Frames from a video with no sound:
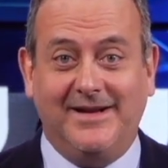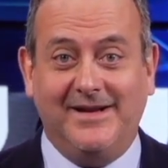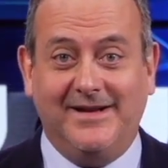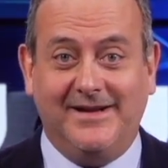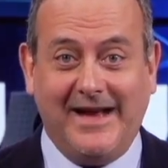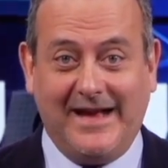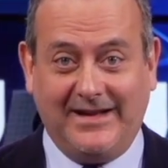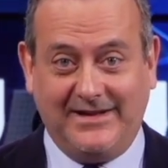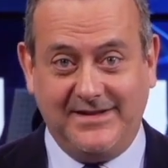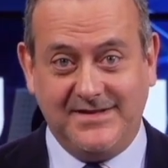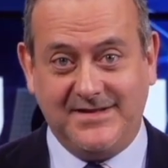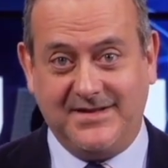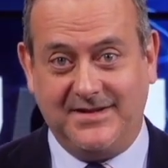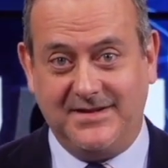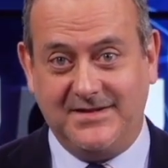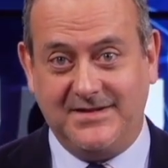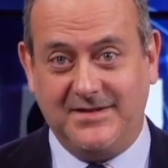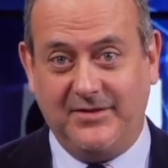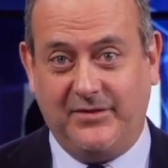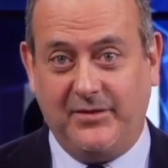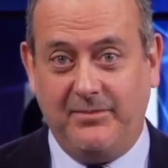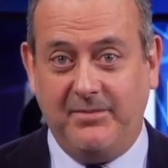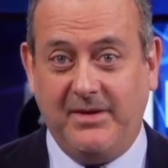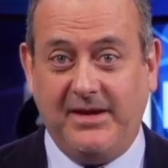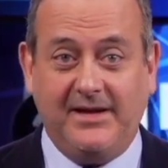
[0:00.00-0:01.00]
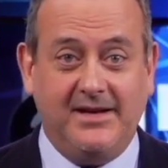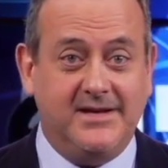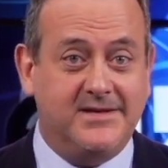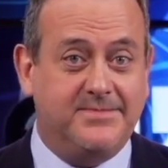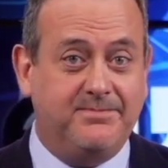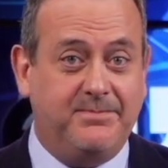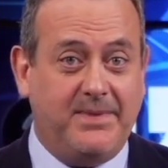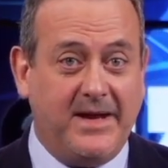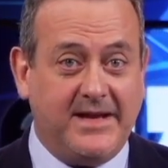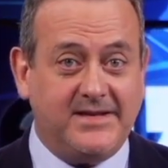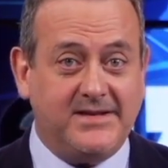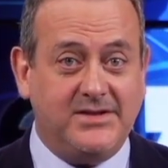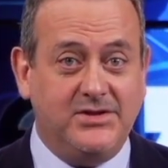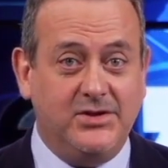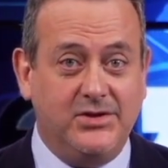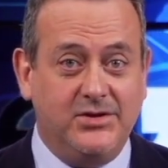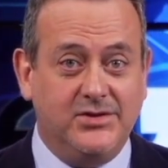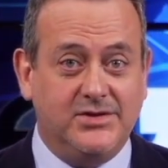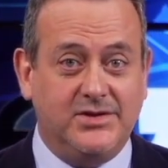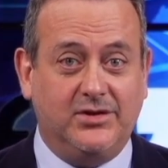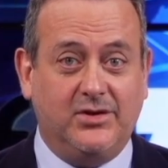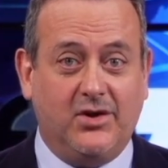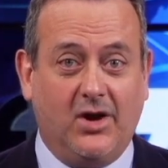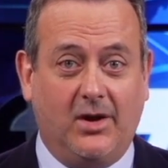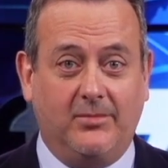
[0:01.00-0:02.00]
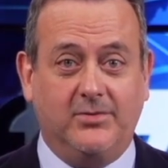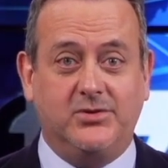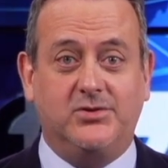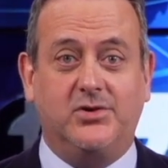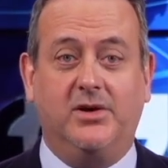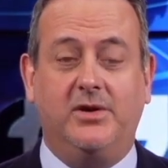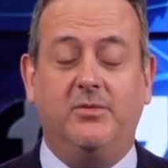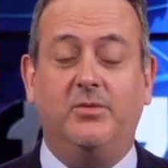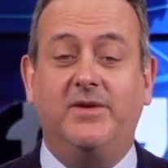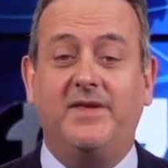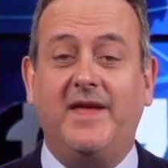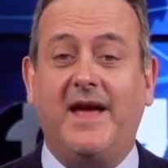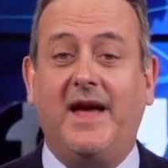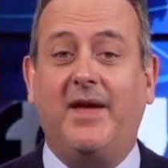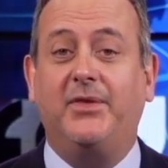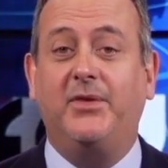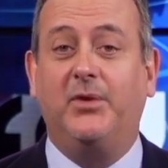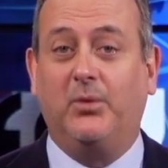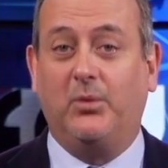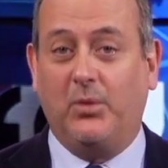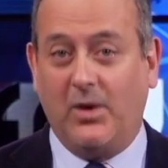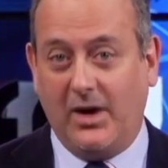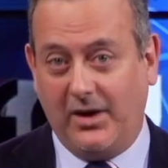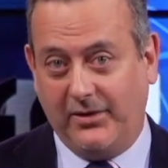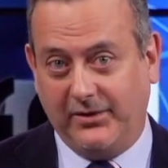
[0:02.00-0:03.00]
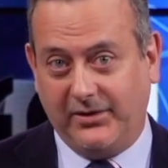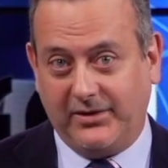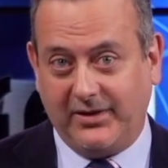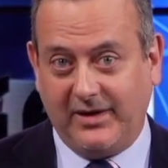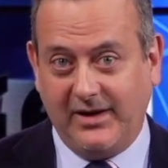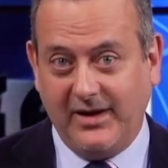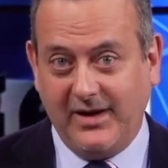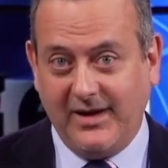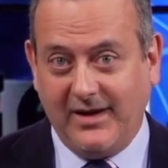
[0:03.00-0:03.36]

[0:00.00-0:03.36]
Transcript: analysis of the media's best news and commentary without the woke.